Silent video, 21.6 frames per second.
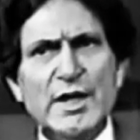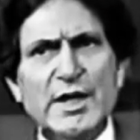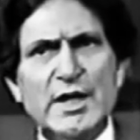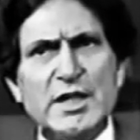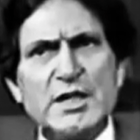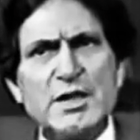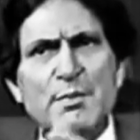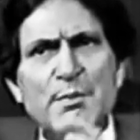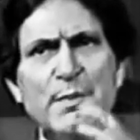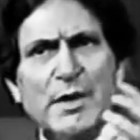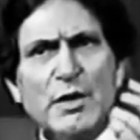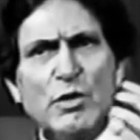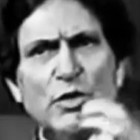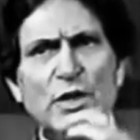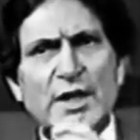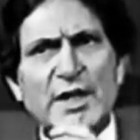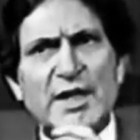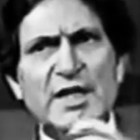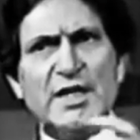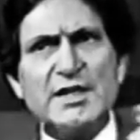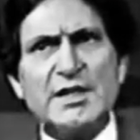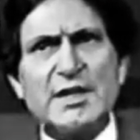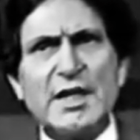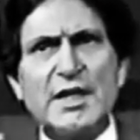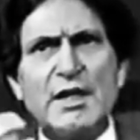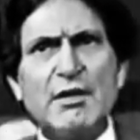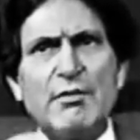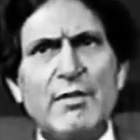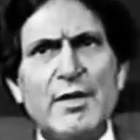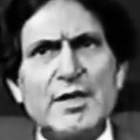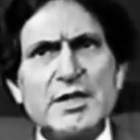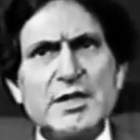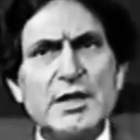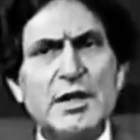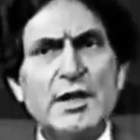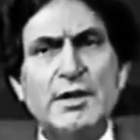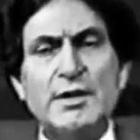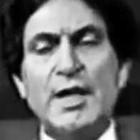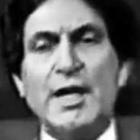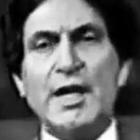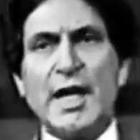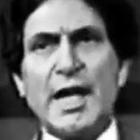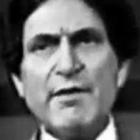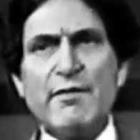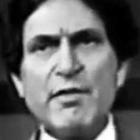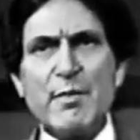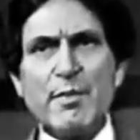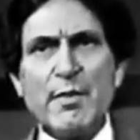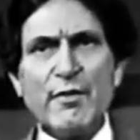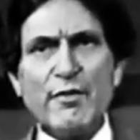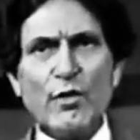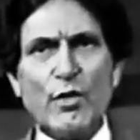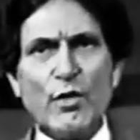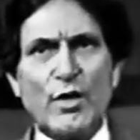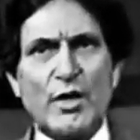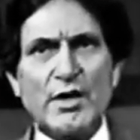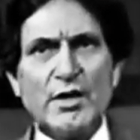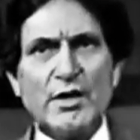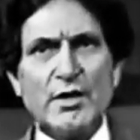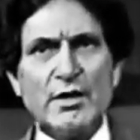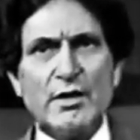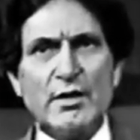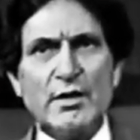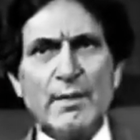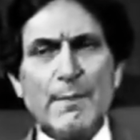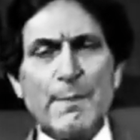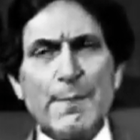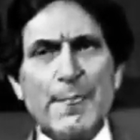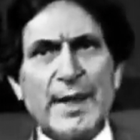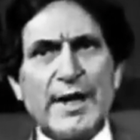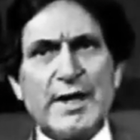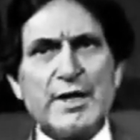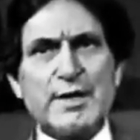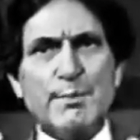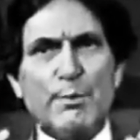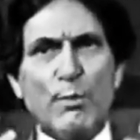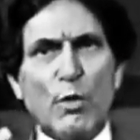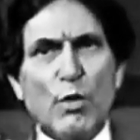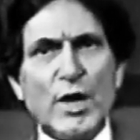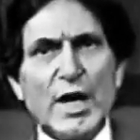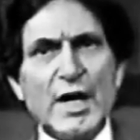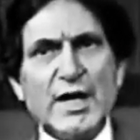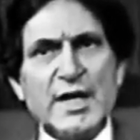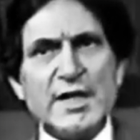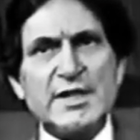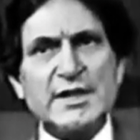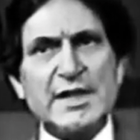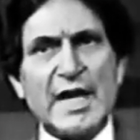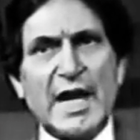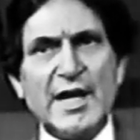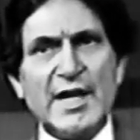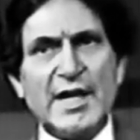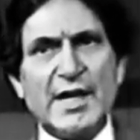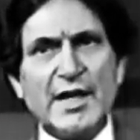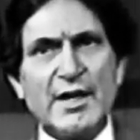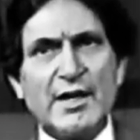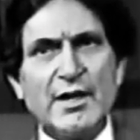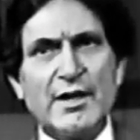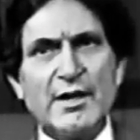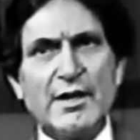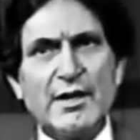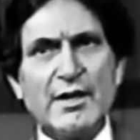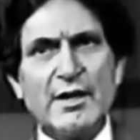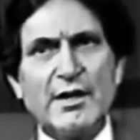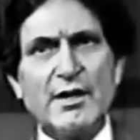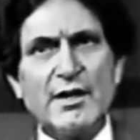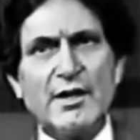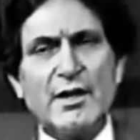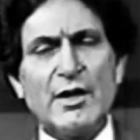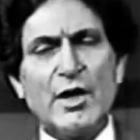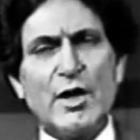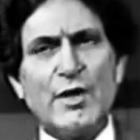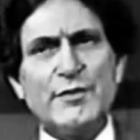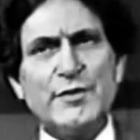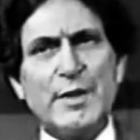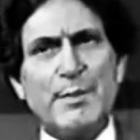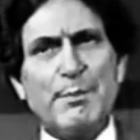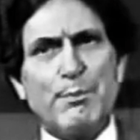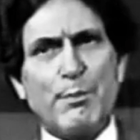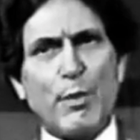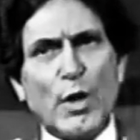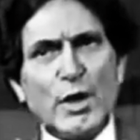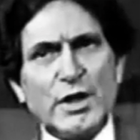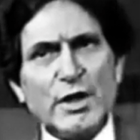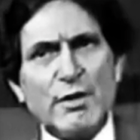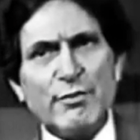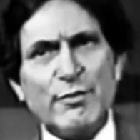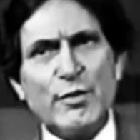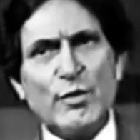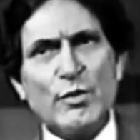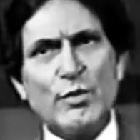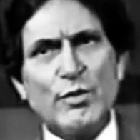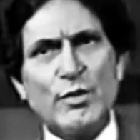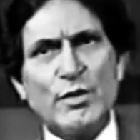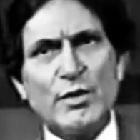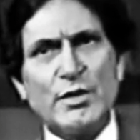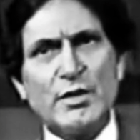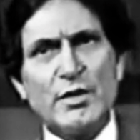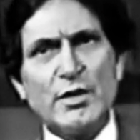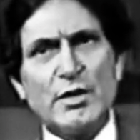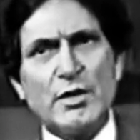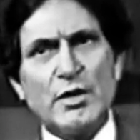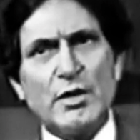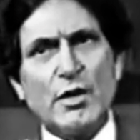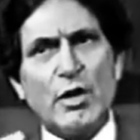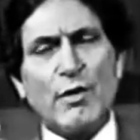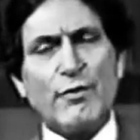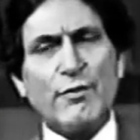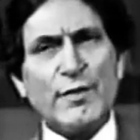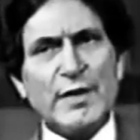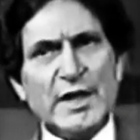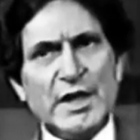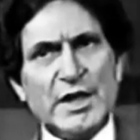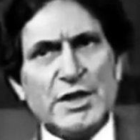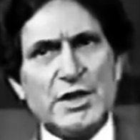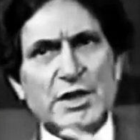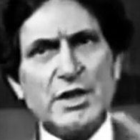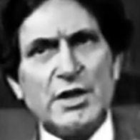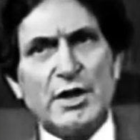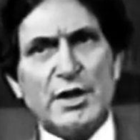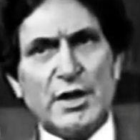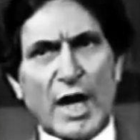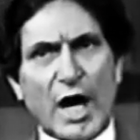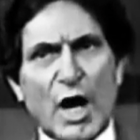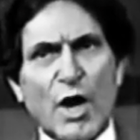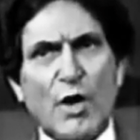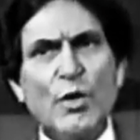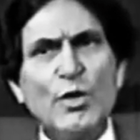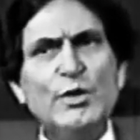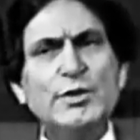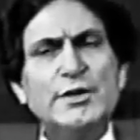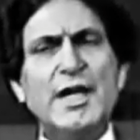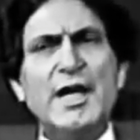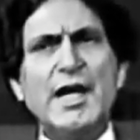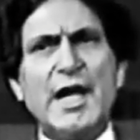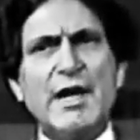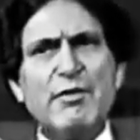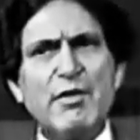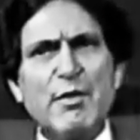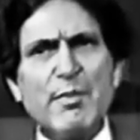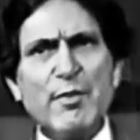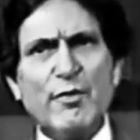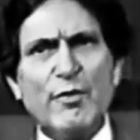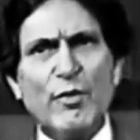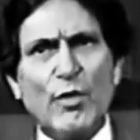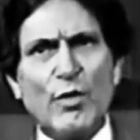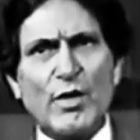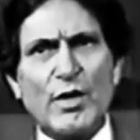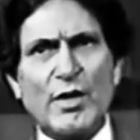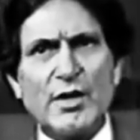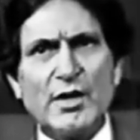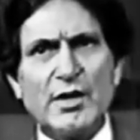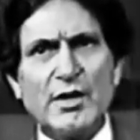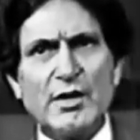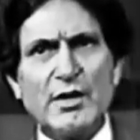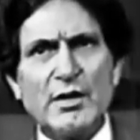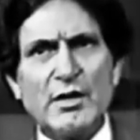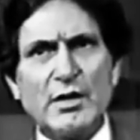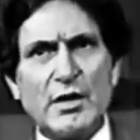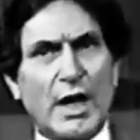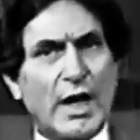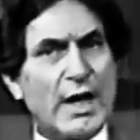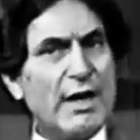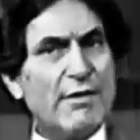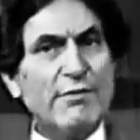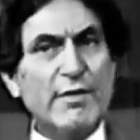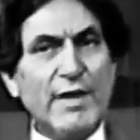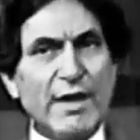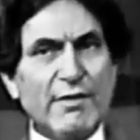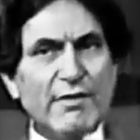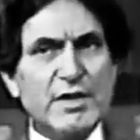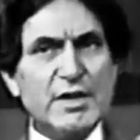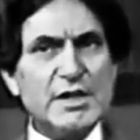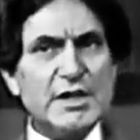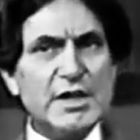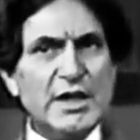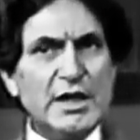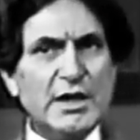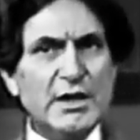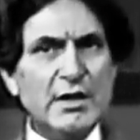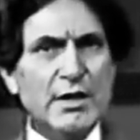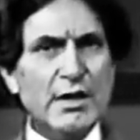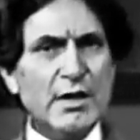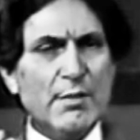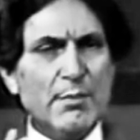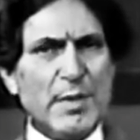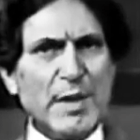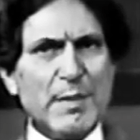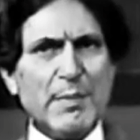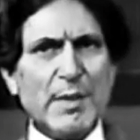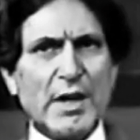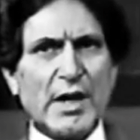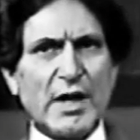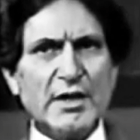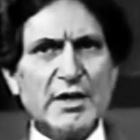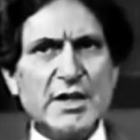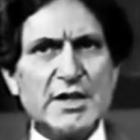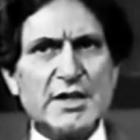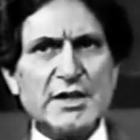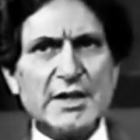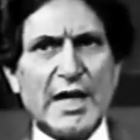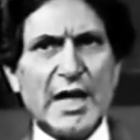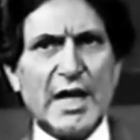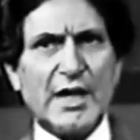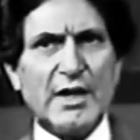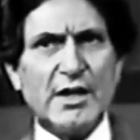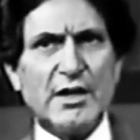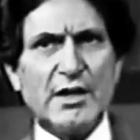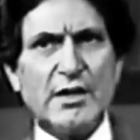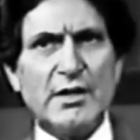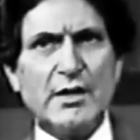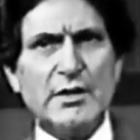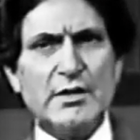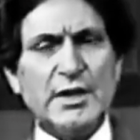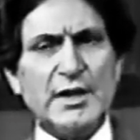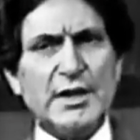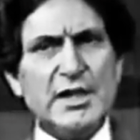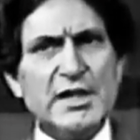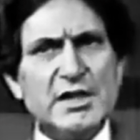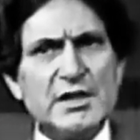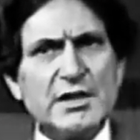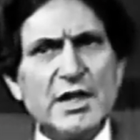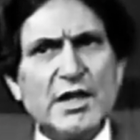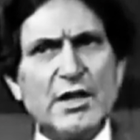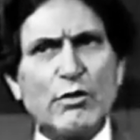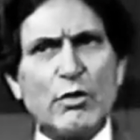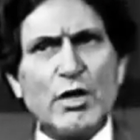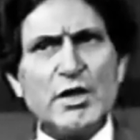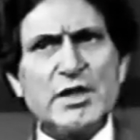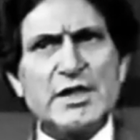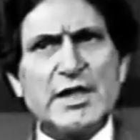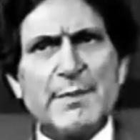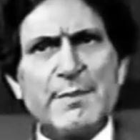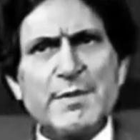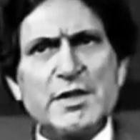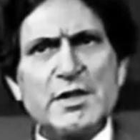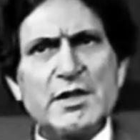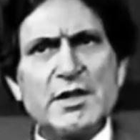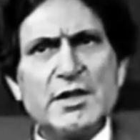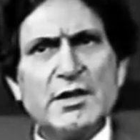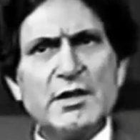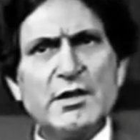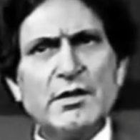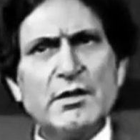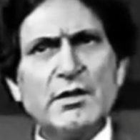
leaders between the East and the West than ever before. There is more understanding of the point of view of each now than ever before. I have never seen people understand the Eastern concepts